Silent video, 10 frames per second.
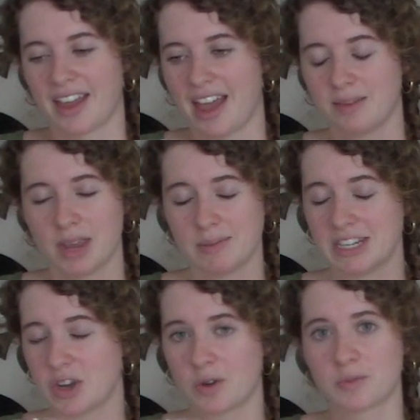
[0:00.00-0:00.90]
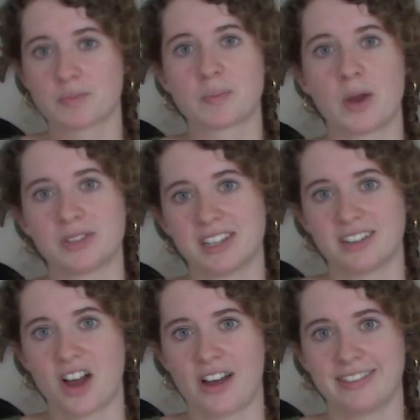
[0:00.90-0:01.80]
and maybe don't post
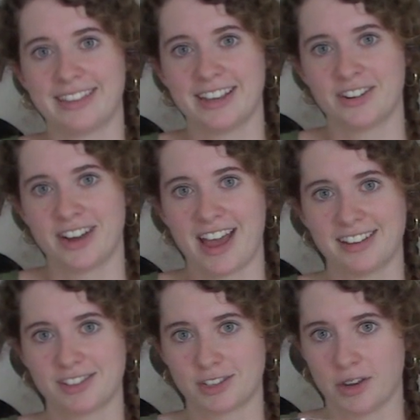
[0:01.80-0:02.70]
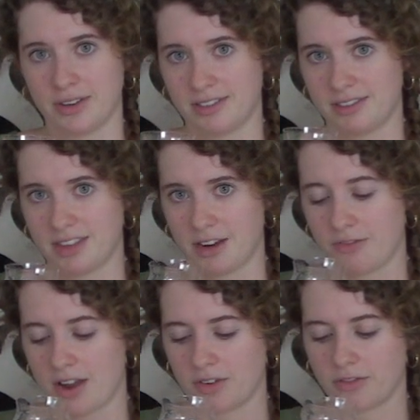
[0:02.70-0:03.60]
it on the internet so it's there
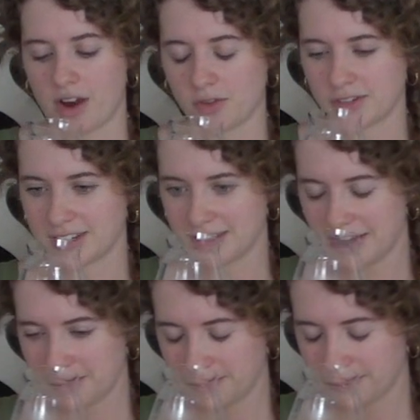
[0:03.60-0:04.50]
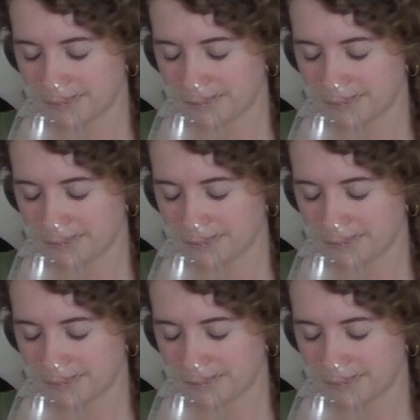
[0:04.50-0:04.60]
forever for everyone to see.